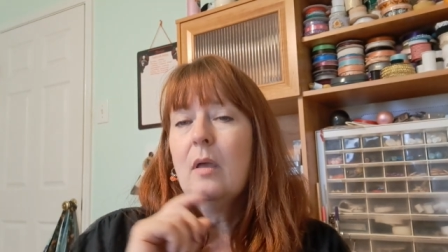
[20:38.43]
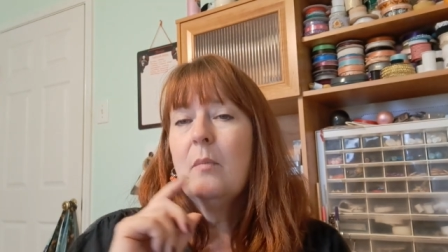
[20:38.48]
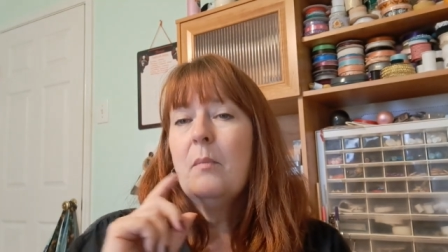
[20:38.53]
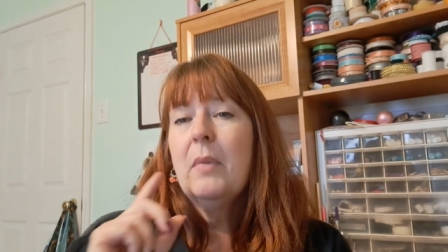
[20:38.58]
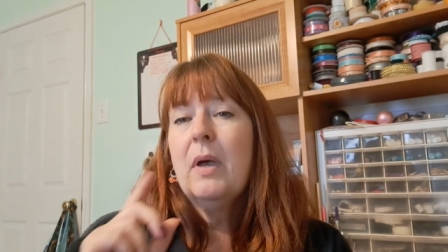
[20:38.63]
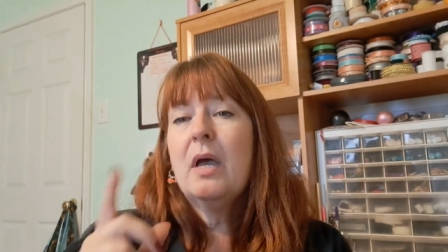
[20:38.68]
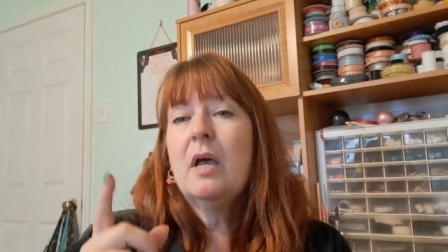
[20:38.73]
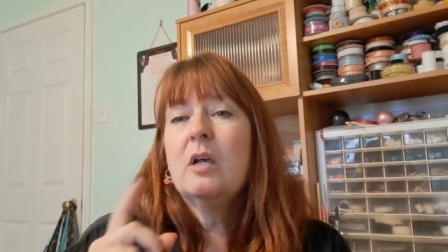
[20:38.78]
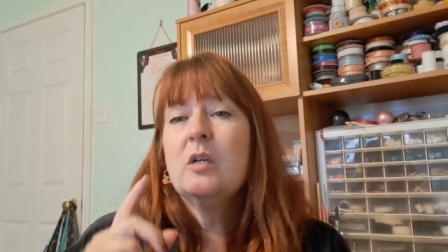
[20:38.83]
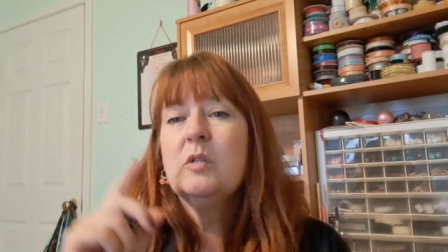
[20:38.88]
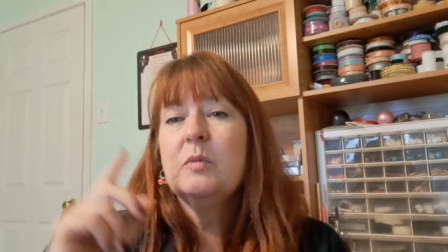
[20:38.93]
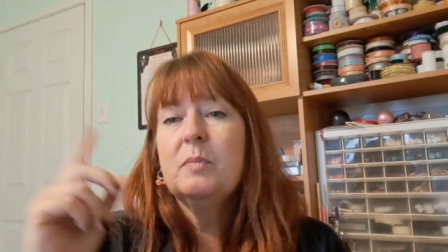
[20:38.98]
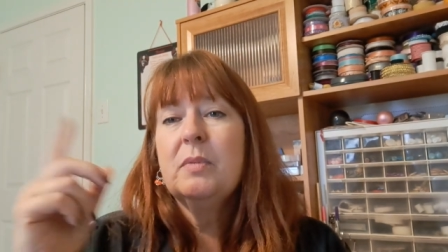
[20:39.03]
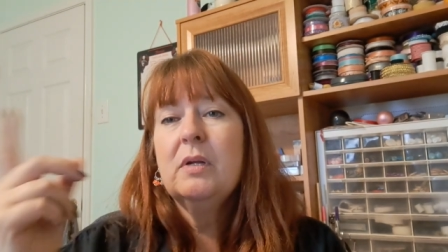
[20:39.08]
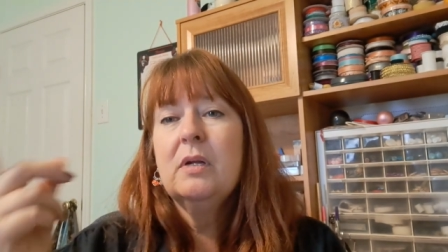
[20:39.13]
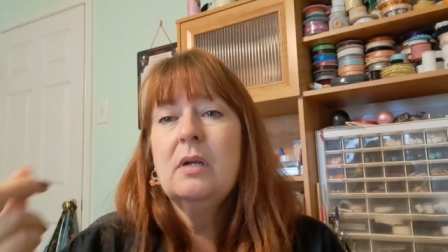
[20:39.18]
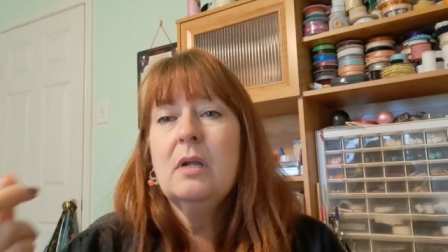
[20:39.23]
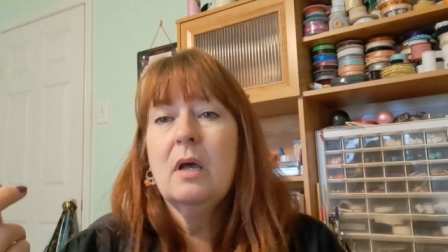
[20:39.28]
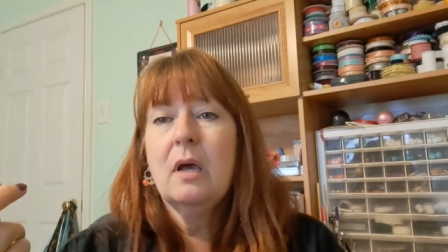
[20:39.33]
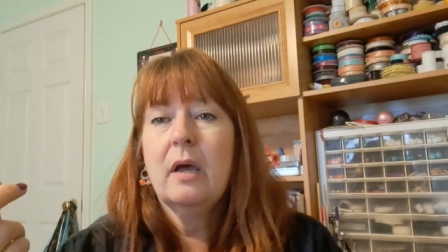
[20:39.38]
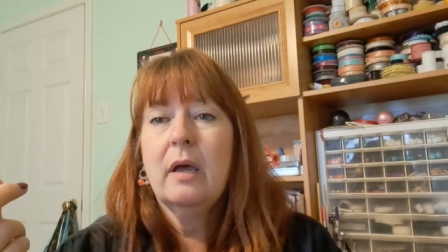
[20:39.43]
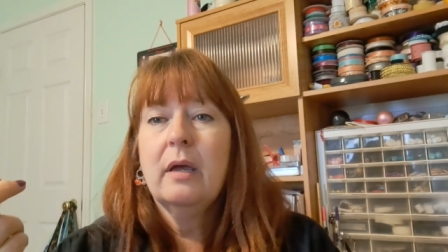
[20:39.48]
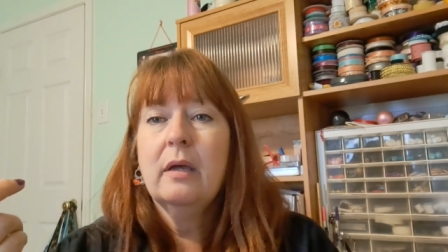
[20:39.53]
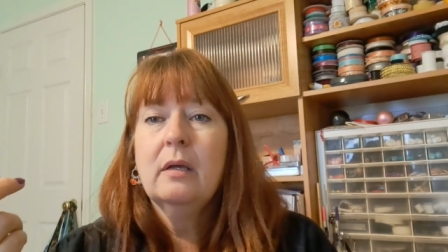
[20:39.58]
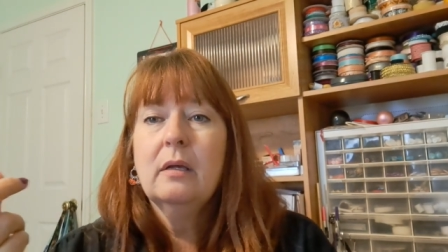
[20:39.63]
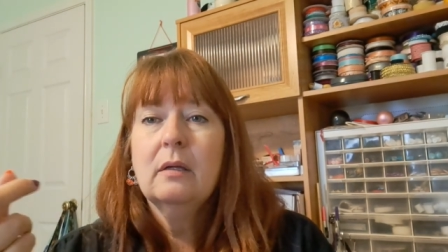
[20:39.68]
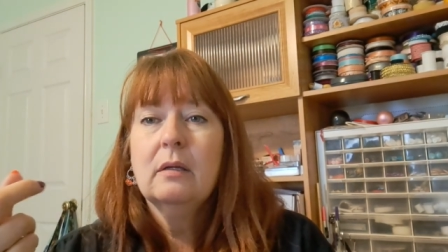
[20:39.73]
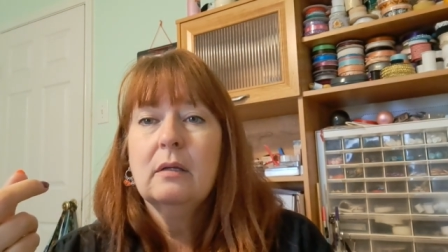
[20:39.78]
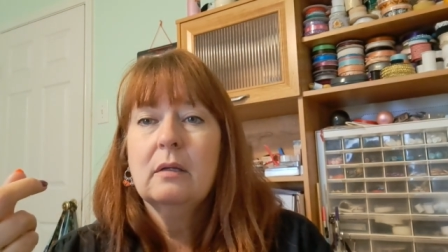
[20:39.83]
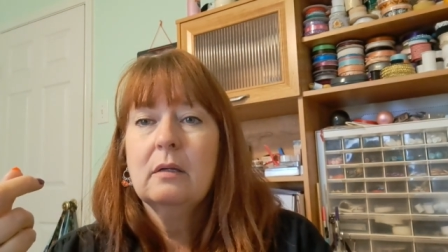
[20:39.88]
My husband and I,
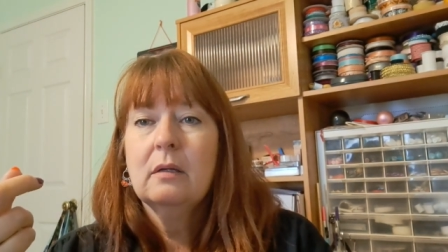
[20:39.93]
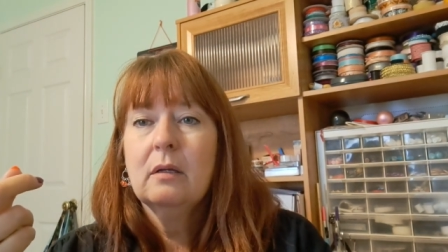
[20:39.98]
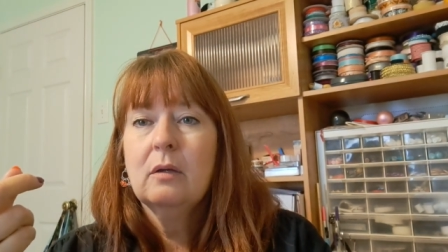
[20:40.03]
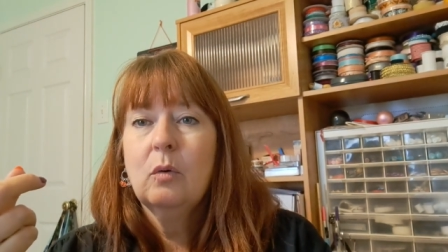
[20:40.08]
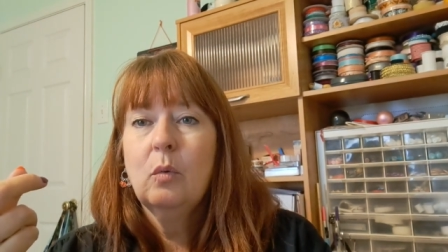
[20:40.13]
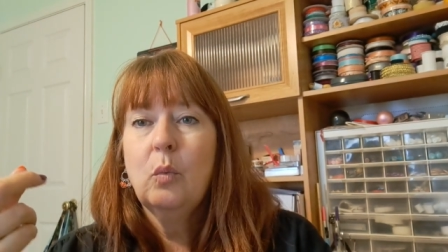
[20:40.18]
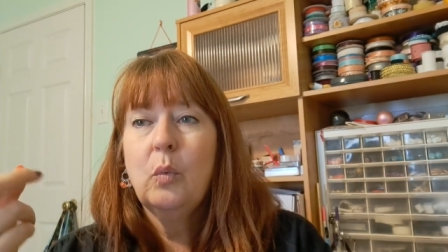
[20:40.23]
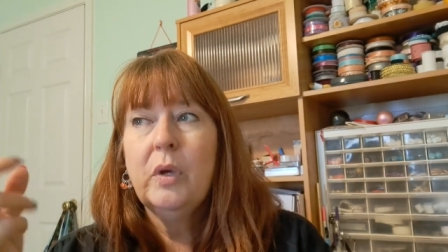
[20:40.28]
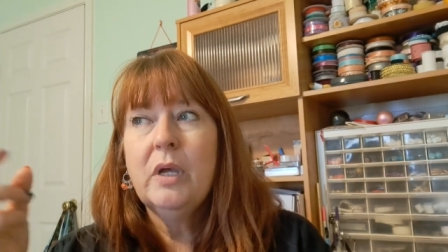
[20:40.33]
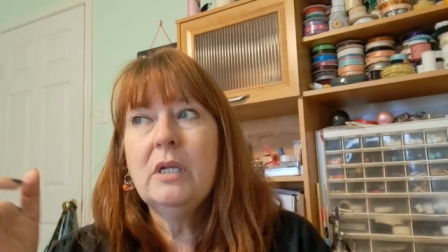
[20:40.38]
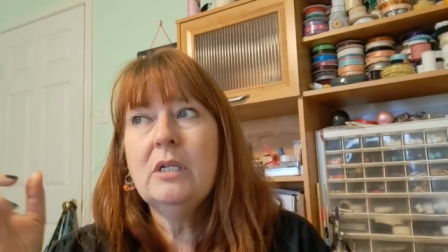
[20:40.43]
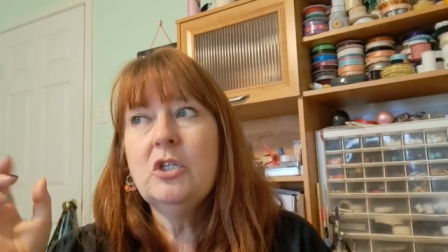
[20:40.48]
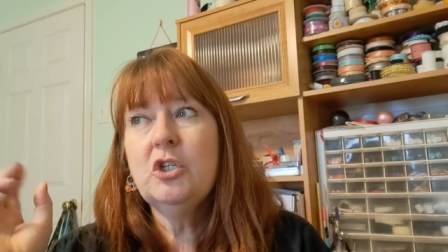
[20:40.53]
we